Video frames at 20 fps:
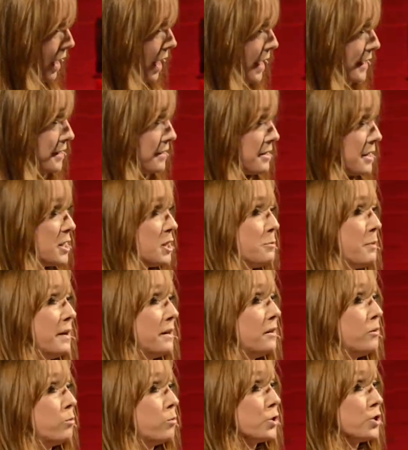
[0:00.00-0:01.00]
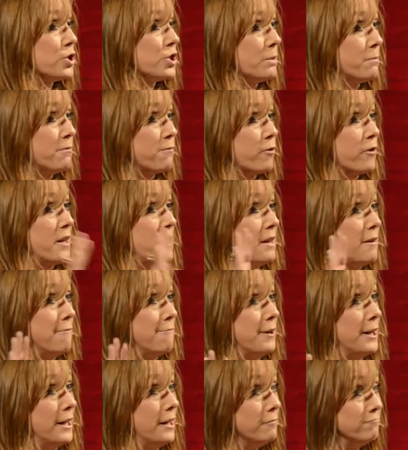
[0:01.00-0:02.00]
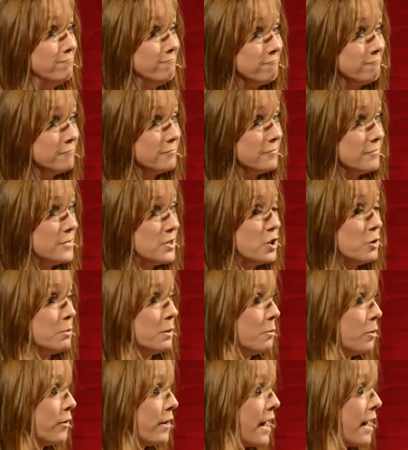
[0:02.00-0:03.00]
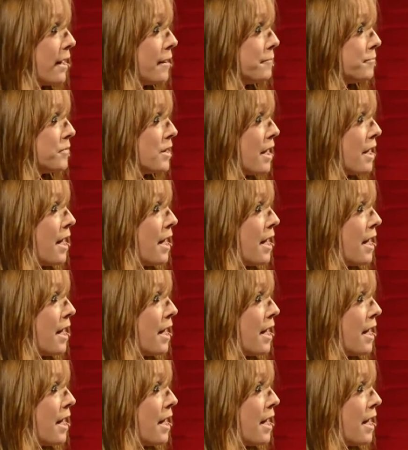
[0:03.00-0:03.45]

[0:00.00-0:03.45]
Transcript: I suspended worship for the evening. Do you remember that?